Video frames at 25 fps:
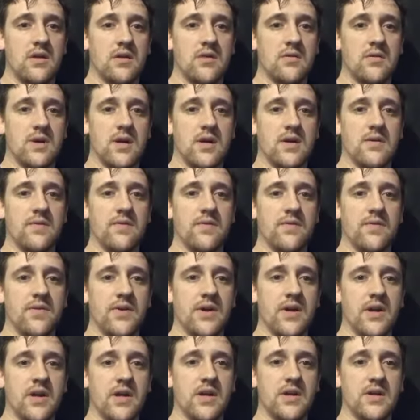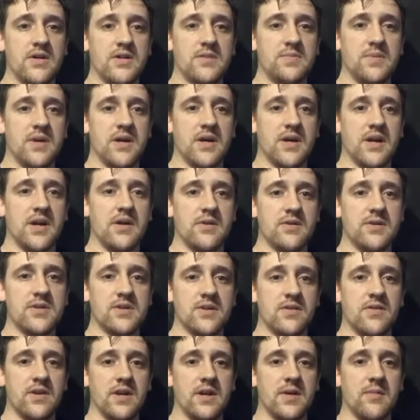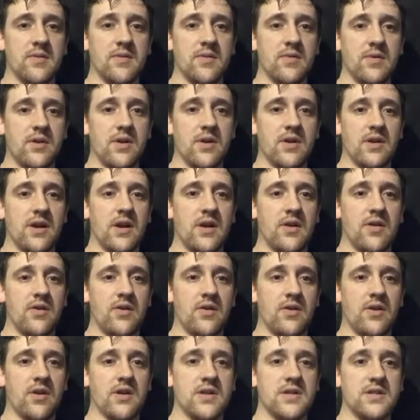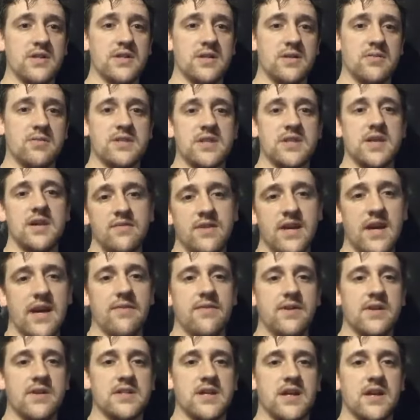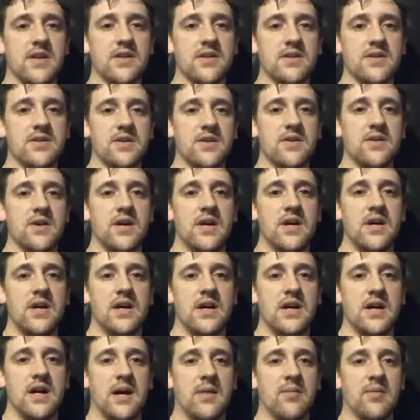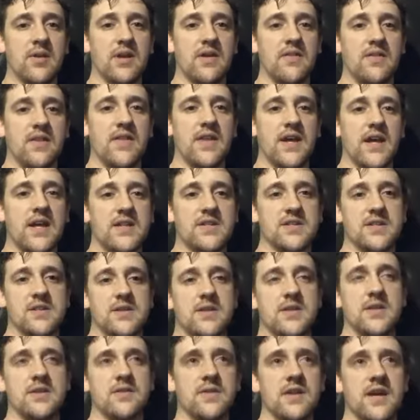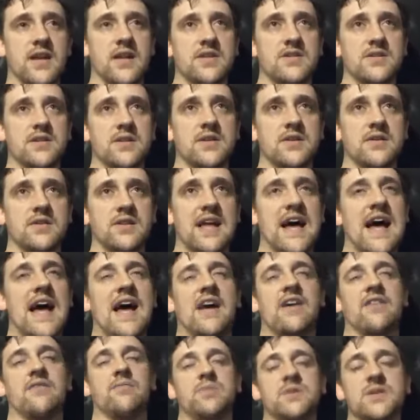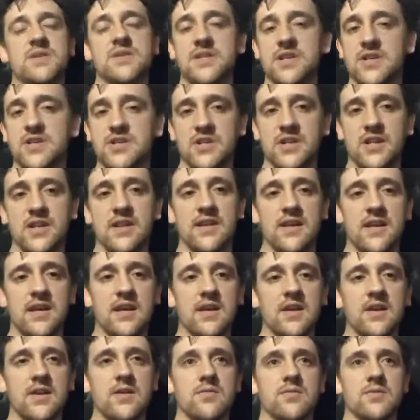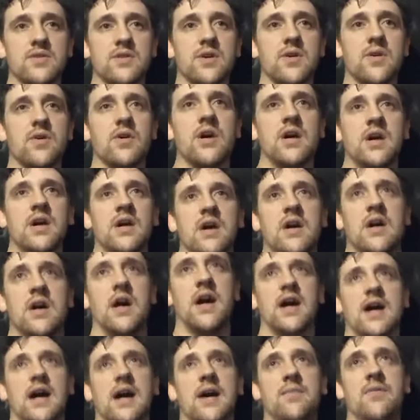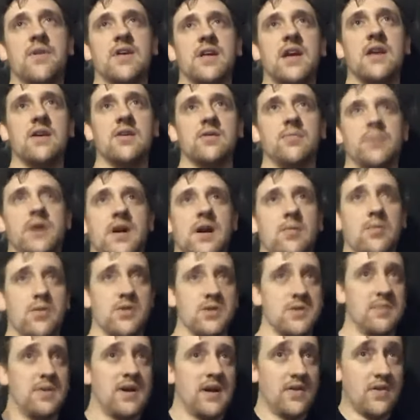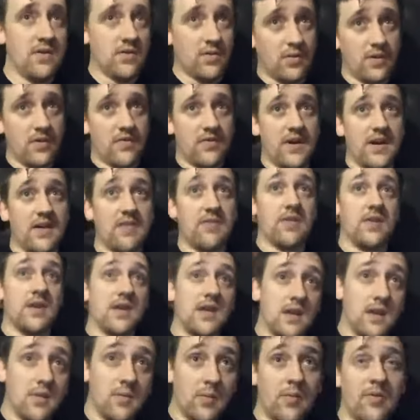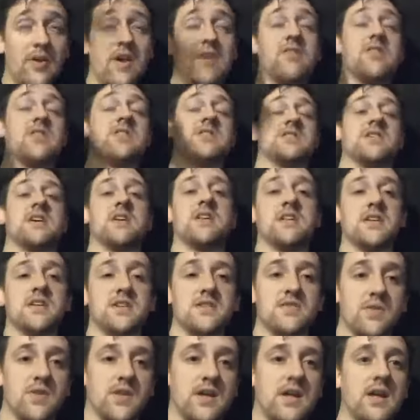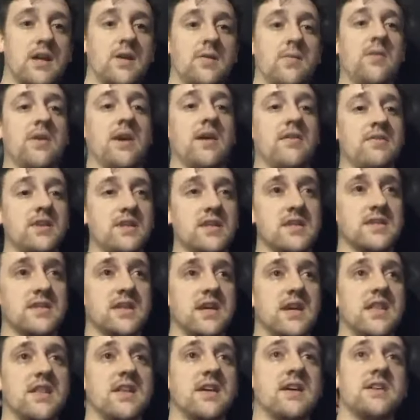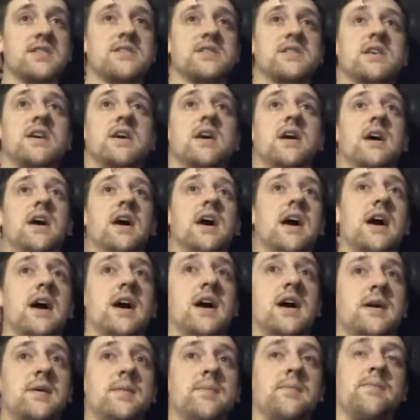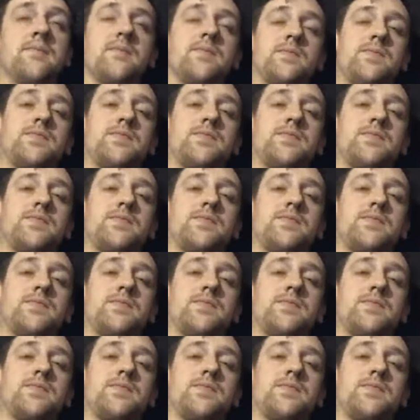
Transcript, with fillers: Wow. Derrik, can you speak on how a servant can be thrown into outer darkness that was saved? Yeah, exactly. So I believe that that is a, that is a lack of position in the kingdom. So um, the kingdom parables in Matthew 25, for the kingdom of heaven is like this, for the kingdom of heaven is like this. Um,